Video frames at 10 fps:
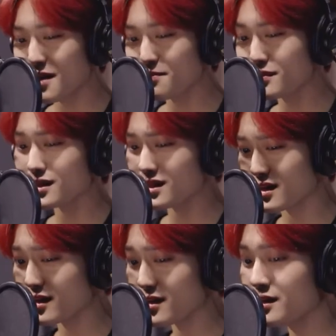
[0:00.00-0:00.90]
and some of
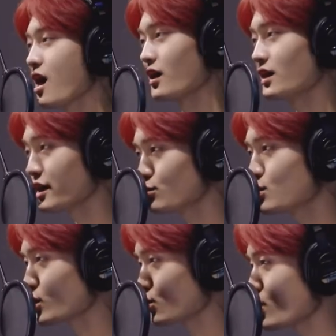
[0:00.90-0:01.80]
their B-sides
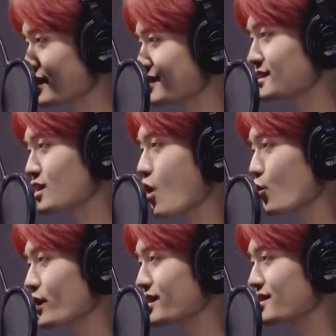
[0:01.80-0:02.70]
off of their first
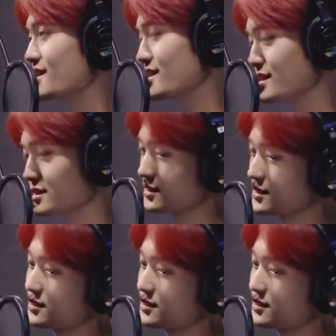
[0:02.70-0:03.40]
album, but I